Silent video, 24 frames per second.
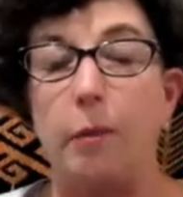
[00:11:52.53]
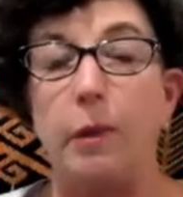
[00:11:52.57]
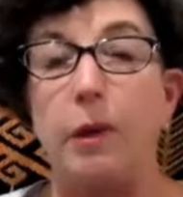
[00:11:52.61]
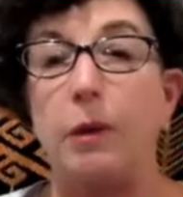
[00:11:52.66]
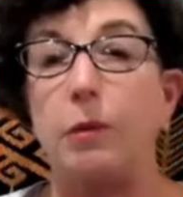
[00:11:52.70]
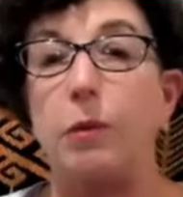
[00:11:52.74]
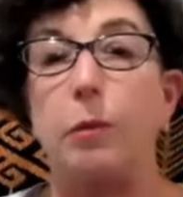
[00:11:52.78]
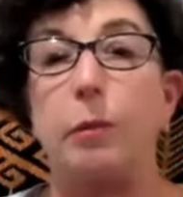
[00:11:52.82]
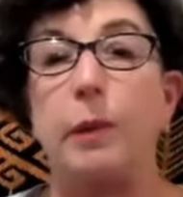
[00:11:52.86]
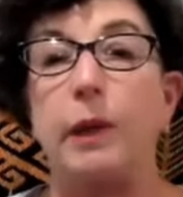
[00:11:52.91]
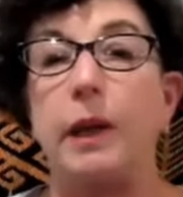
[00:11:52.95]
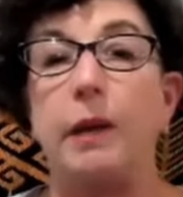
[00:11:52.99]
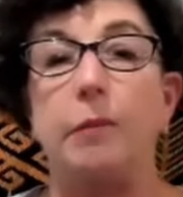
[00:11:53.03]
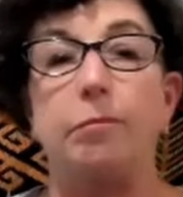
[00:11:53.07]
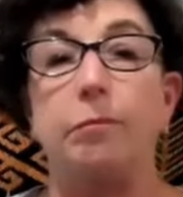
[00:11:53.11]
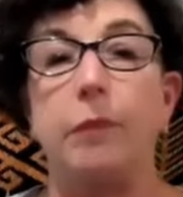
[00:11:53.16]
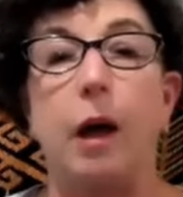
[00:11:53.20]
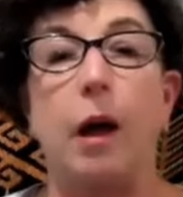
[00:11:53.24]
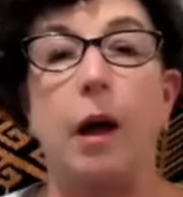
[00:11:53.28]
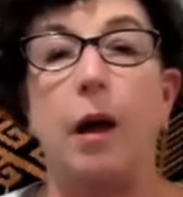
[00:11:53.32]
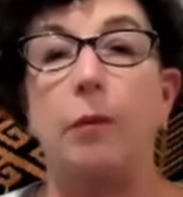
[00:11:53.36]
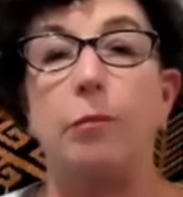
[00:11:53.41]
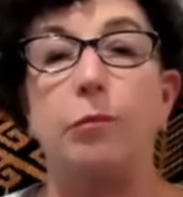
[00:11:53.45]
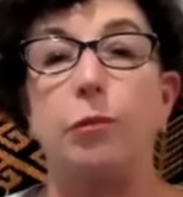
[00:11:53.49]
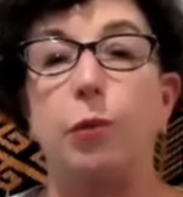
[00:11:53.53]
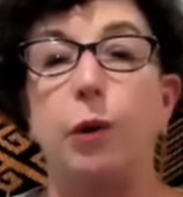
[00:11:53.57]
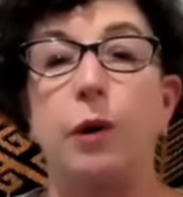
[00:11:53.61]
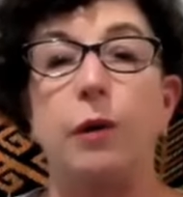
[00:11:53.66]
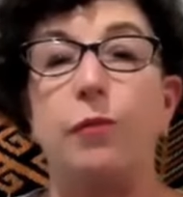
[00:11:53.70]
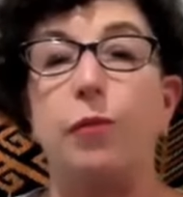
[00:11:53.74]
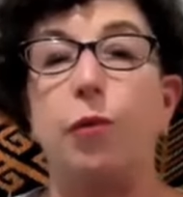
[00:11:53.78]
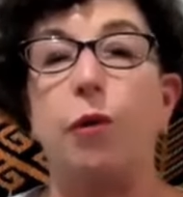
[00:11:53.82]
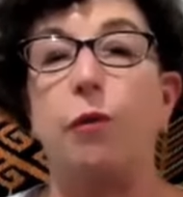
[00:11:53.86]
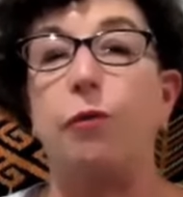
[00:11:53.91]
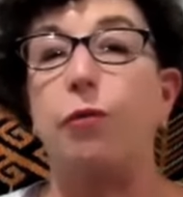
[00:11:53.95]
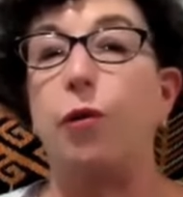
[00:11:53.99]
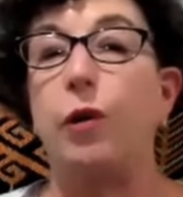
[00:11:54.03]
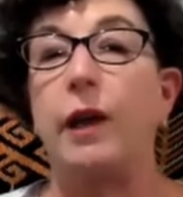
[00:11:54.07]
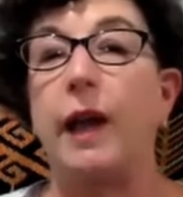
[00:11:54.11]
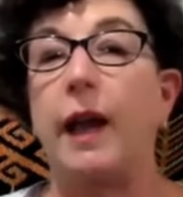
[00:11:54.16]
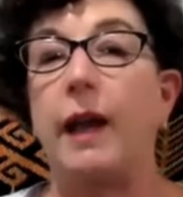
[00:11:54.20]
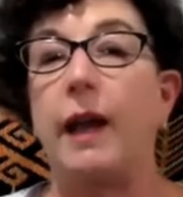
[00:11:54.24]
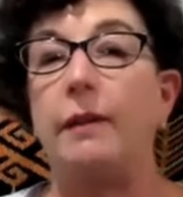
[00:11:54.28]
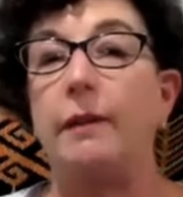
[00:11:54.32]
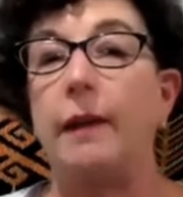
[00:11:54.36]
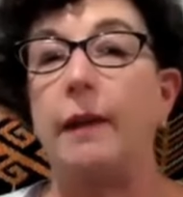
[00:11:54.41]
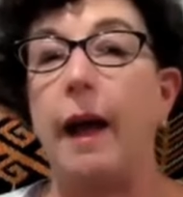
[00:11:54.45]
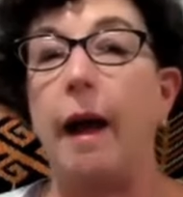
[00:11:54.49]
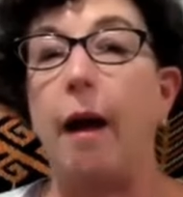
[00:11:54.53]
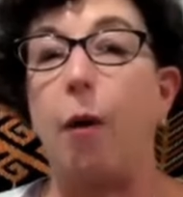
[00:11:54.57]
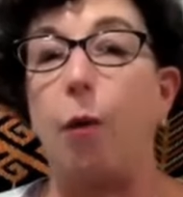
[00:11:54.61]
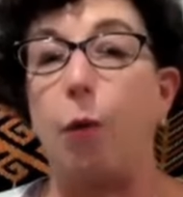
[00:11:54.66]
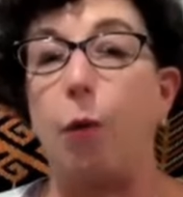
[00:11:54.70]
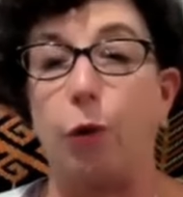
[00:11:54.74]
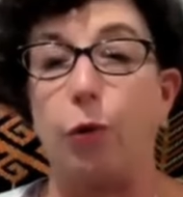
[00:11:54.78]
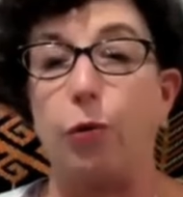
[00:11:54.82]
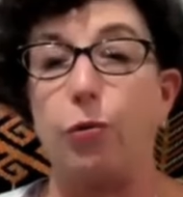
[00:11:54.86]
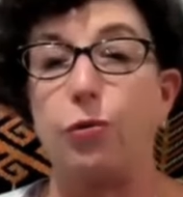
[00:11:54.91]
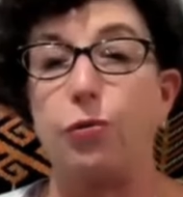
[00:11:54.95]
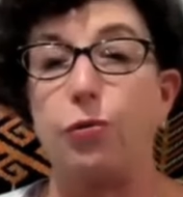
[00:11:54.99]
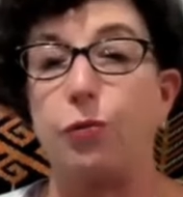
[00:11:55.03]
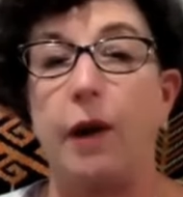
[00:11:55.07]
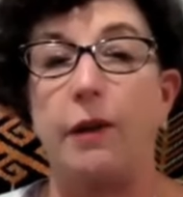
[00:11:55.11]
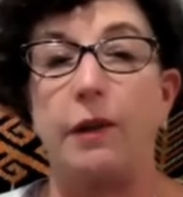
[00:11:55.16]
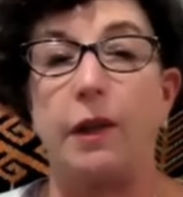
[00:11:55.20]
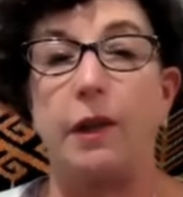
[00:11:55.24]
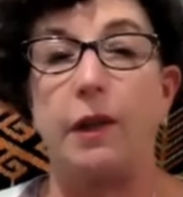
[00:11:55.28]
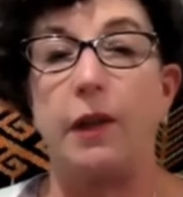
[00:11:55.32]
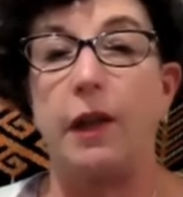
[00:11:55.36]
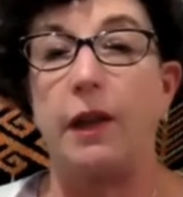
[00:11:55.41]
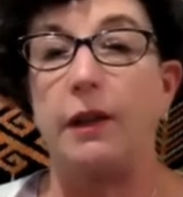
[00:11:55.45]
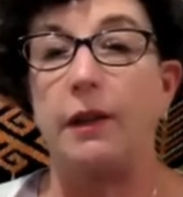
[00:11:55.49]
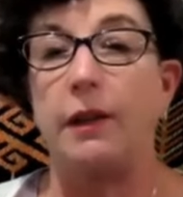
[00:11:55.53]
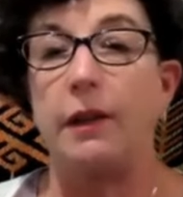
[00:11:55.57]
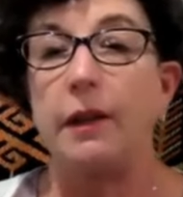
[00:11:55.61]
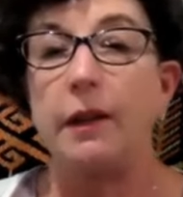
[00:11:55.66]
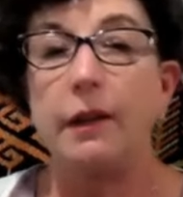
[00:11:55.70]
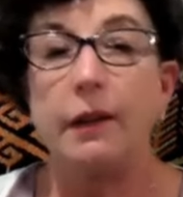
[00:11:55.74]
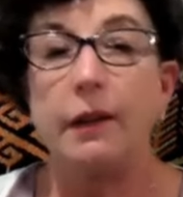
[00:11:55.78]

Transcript: I mean, it would be 24, 48 hours rather than